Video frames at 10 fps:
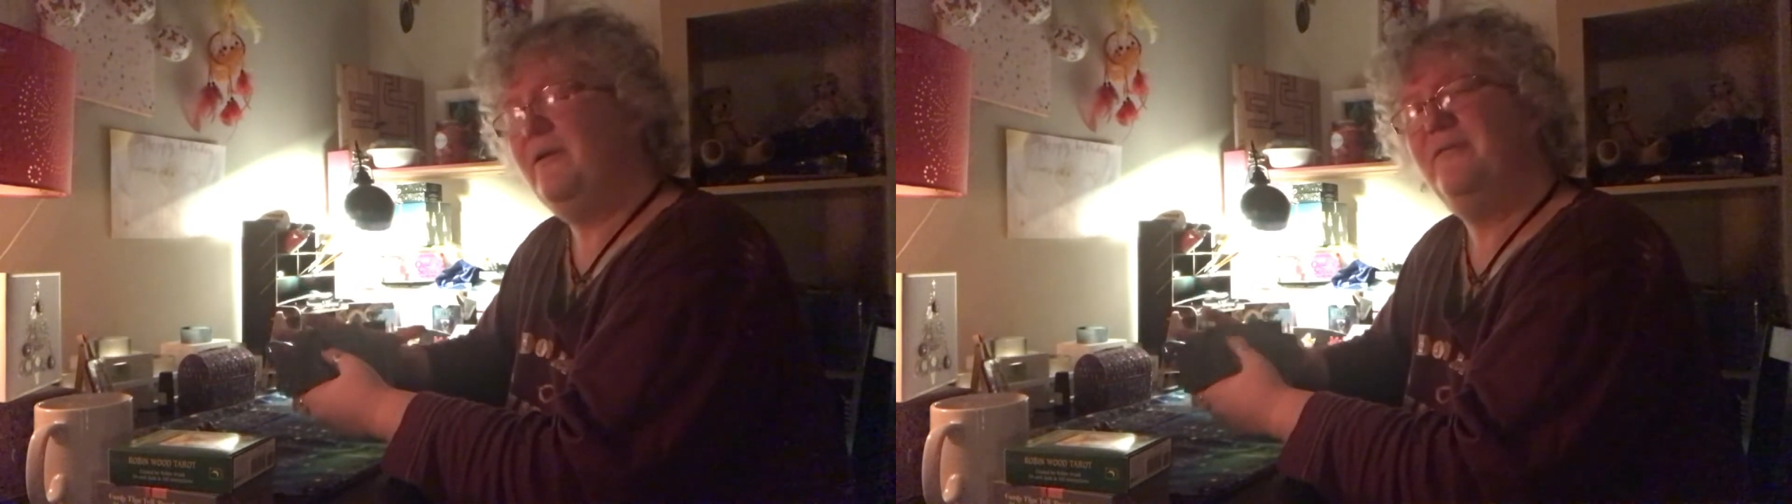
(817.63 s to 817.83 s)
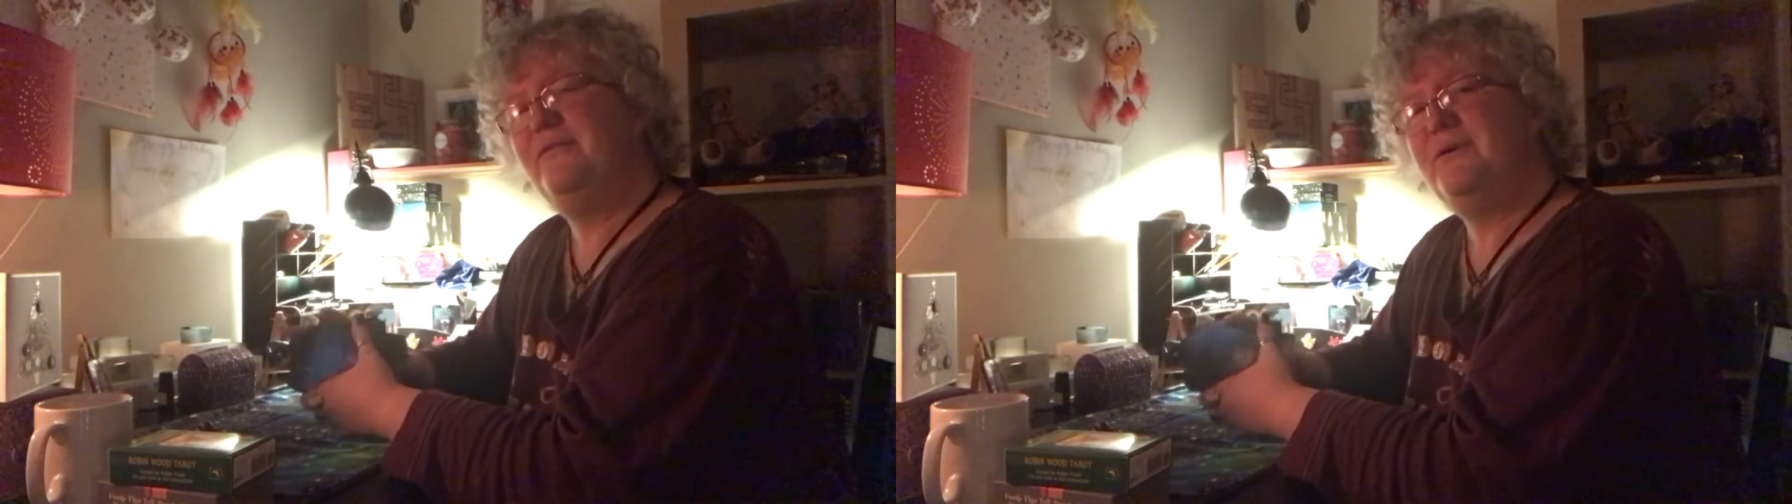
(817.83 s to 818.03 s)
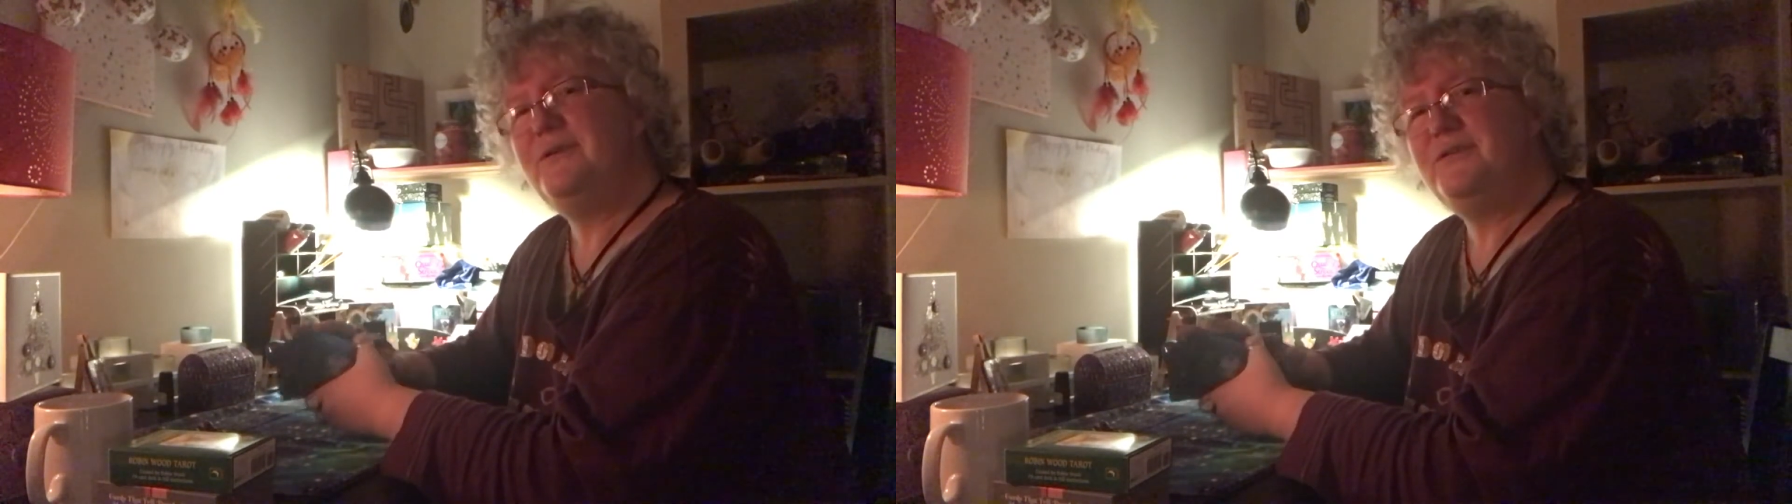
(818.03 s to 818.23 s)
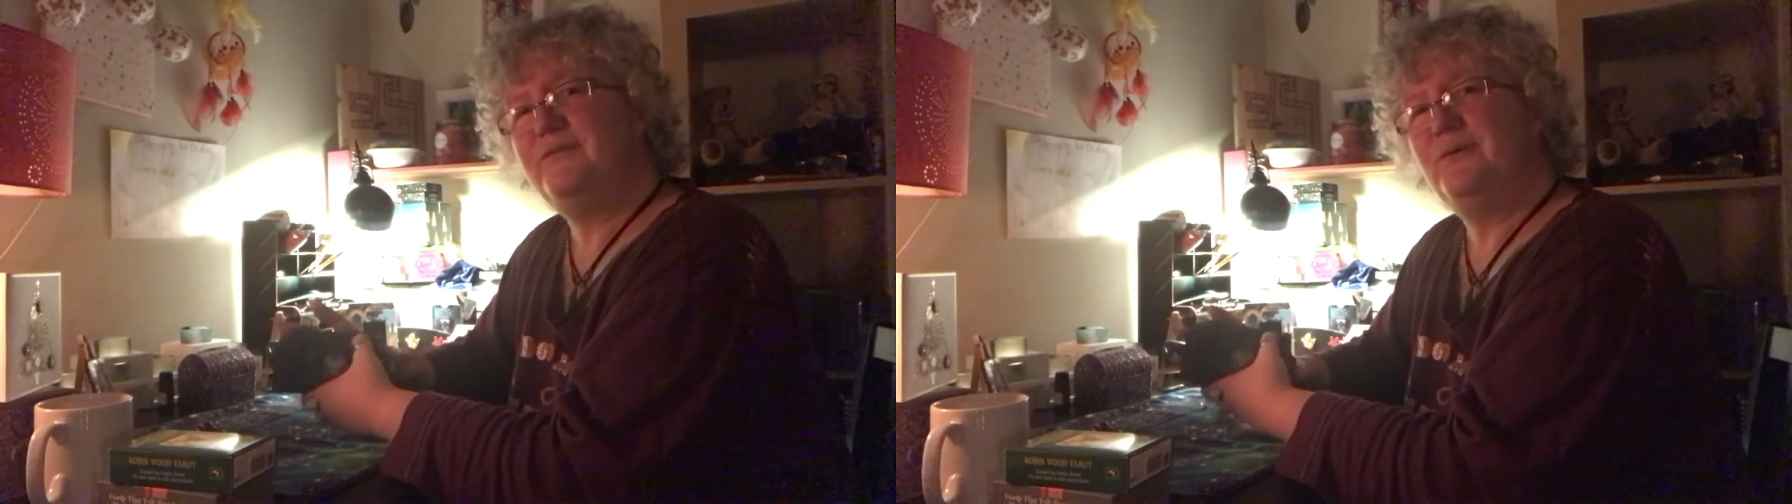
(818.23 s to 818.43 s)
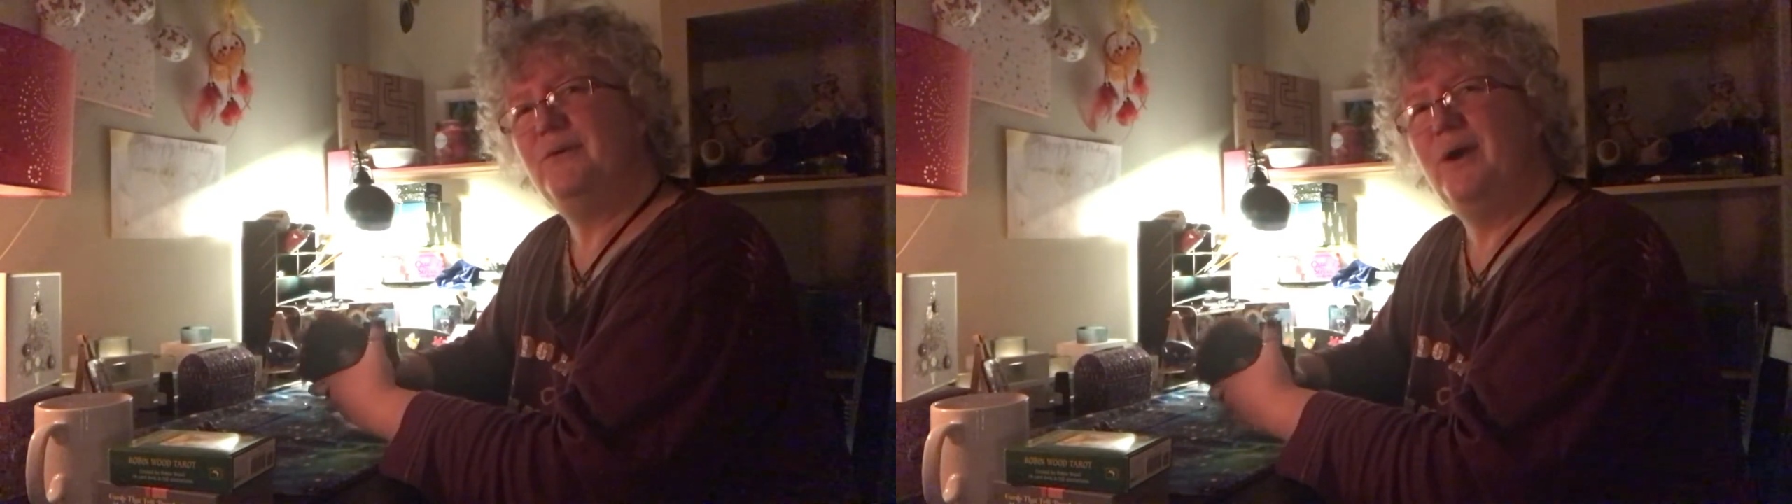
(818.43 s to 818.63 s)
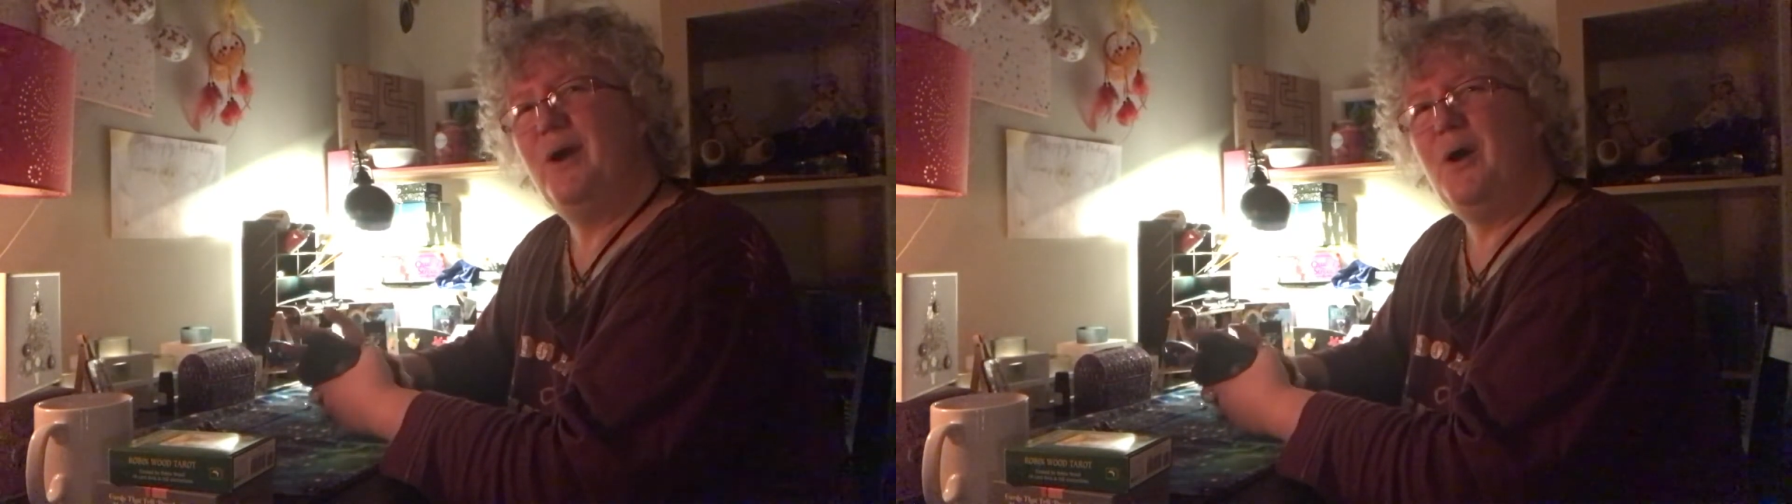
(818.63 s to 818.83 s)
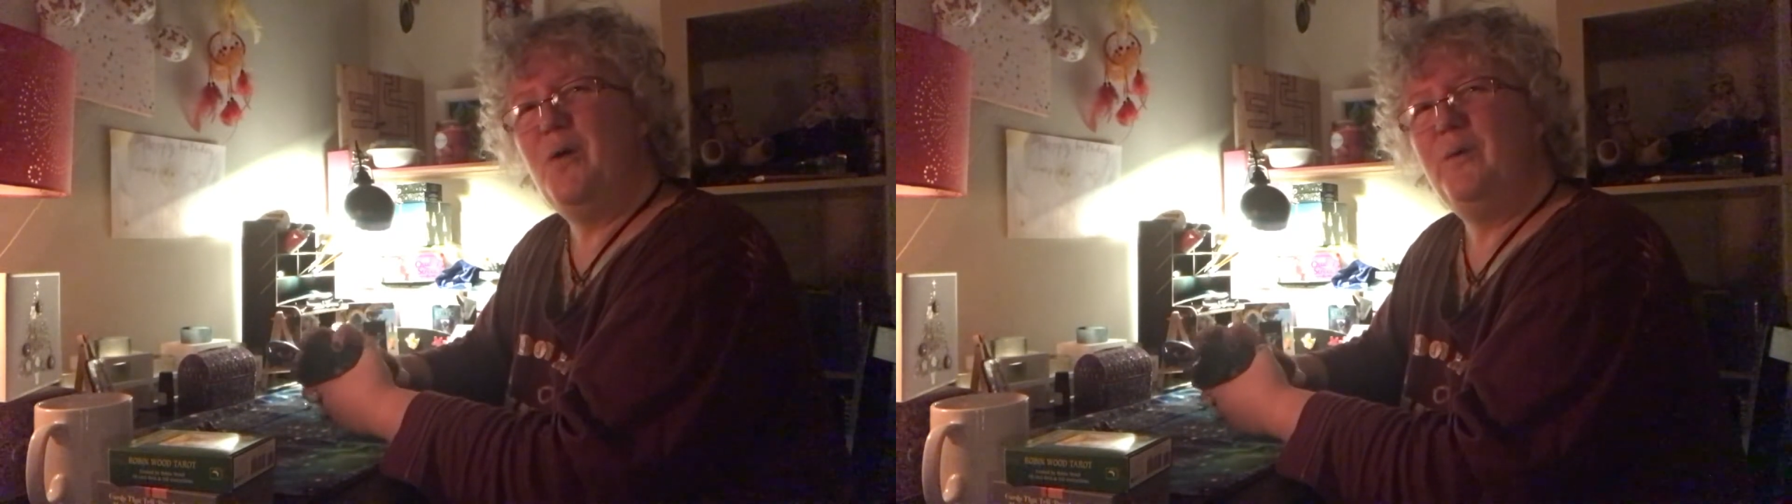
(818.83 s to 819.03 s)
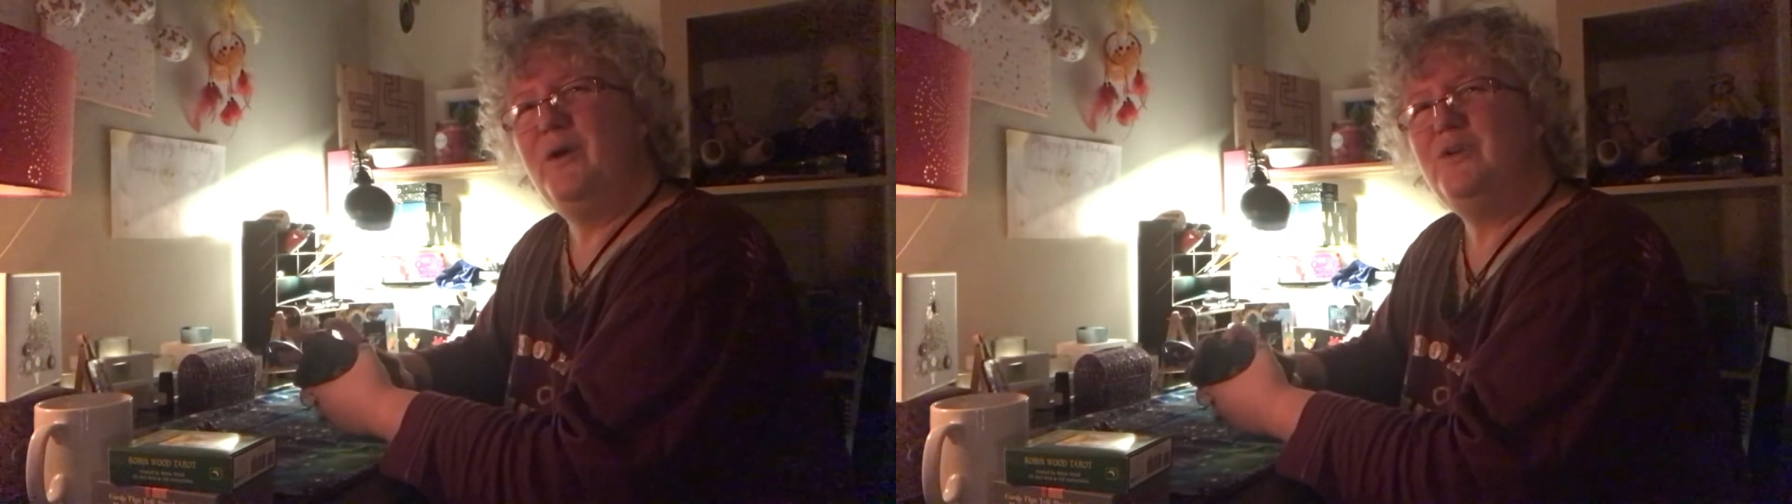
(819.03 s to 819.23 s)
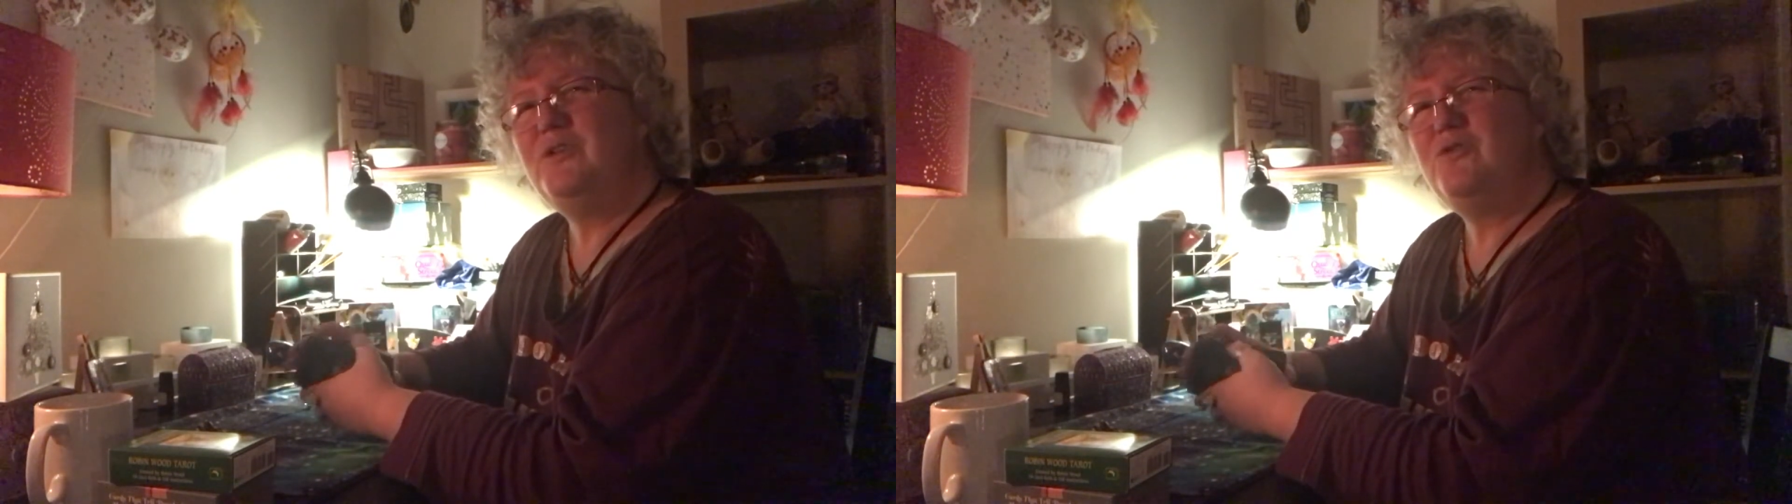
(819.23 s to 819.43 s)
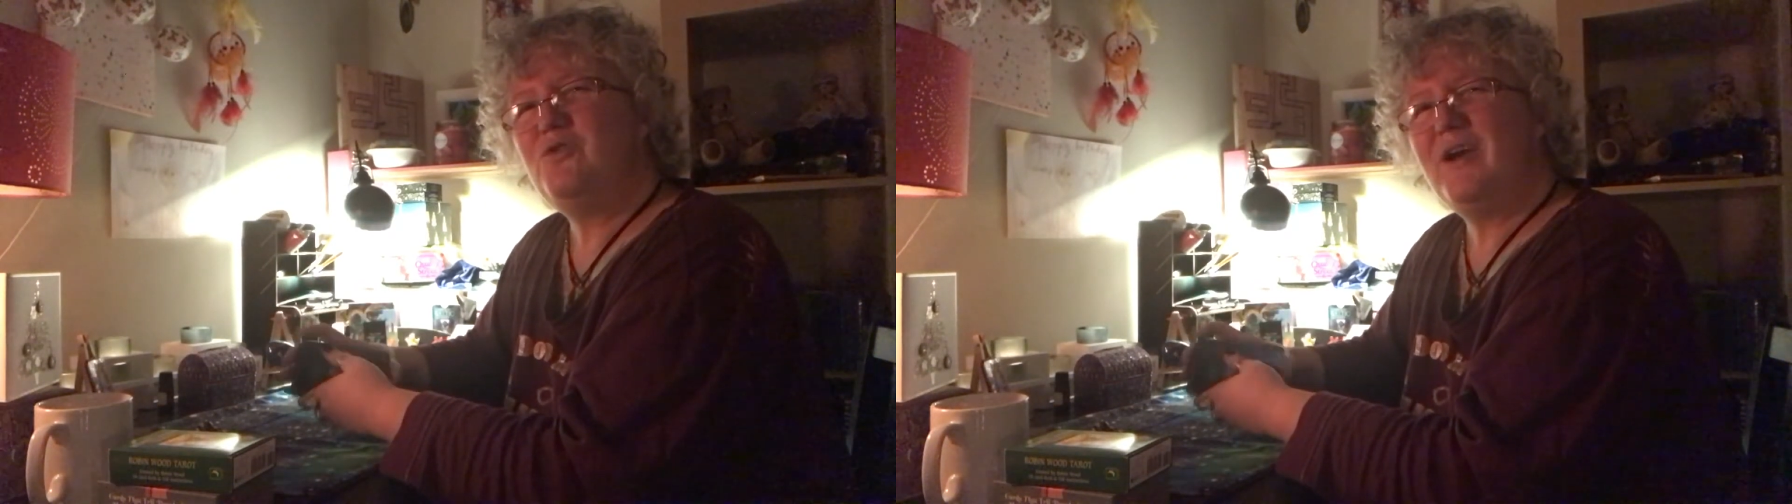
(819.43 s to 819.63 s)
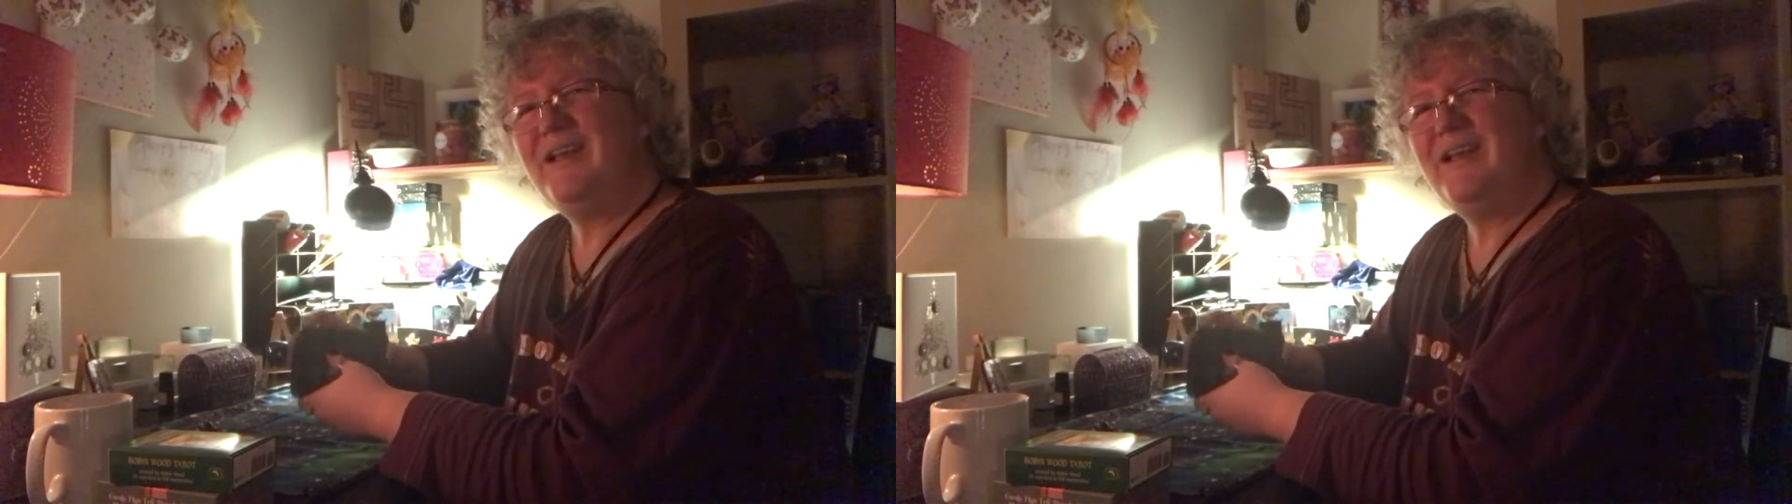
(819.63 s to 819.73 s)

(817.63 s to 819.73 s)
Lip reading: First of all, I'm going to try an